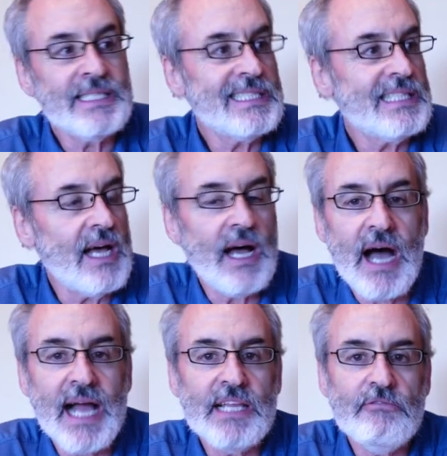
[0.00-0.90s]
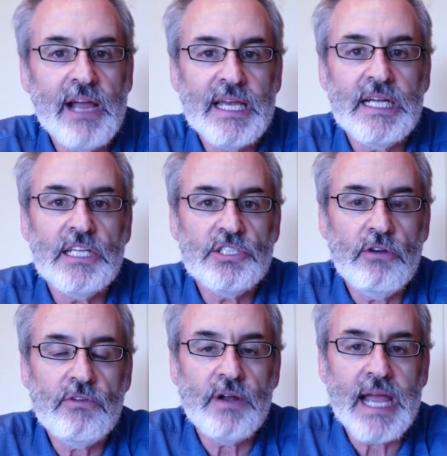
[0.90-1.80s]
it's highly rated. It's
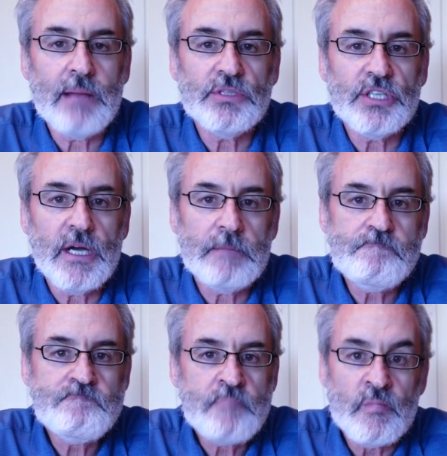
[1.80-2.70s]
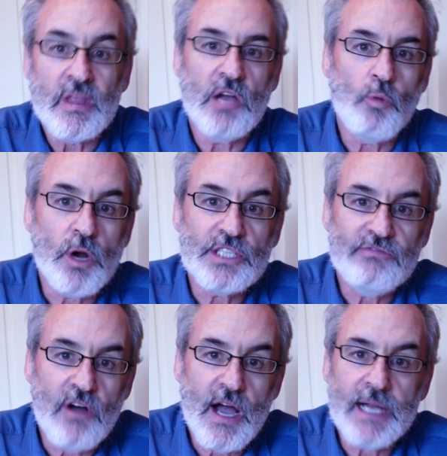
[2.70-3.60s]
over on Amazon. It works
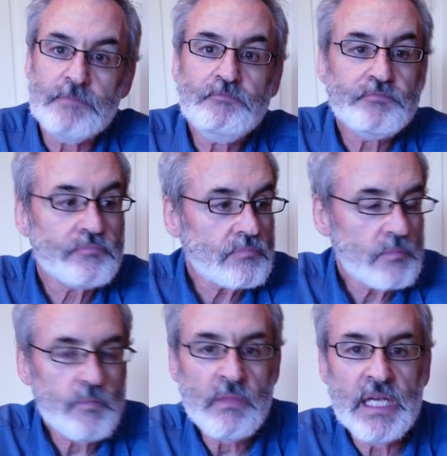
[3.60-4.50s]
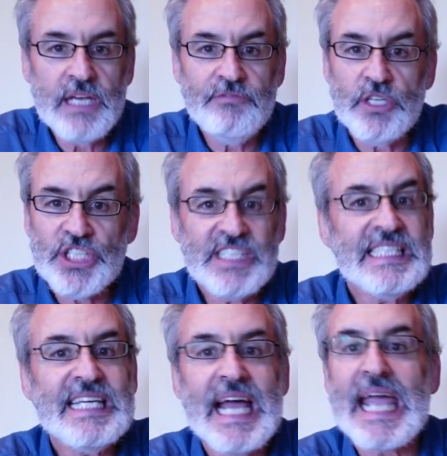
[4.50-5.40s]
fine. If you just
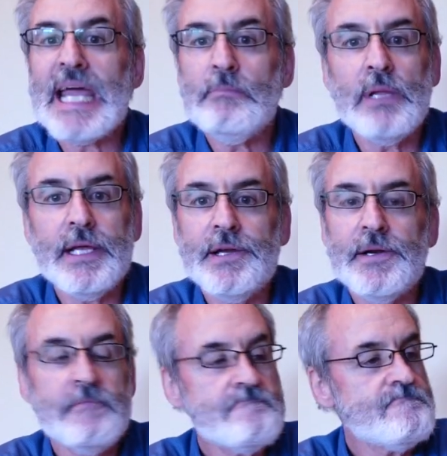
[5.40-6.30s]
need a hand blender,